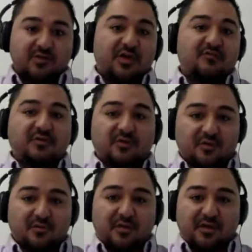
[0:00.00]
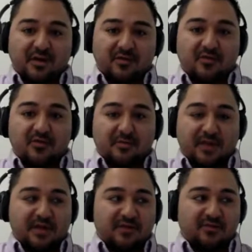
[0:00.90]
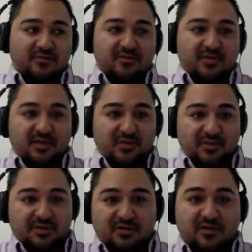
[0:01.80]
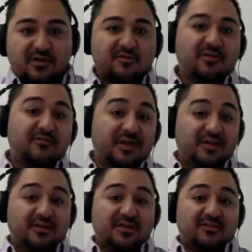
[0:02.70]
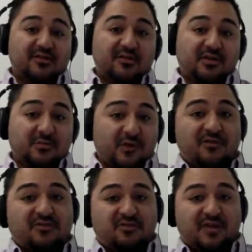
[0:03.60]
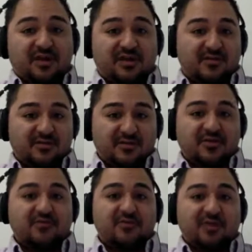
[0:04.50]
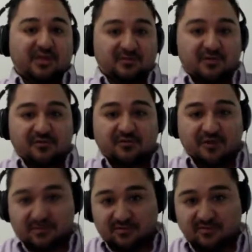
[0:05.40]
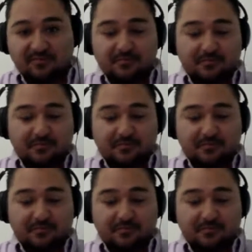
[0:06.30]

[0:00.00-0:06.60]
You have a third mechanism in which that the cluster can validate that it's healthy and process data in the event of 2 catastrophic failures.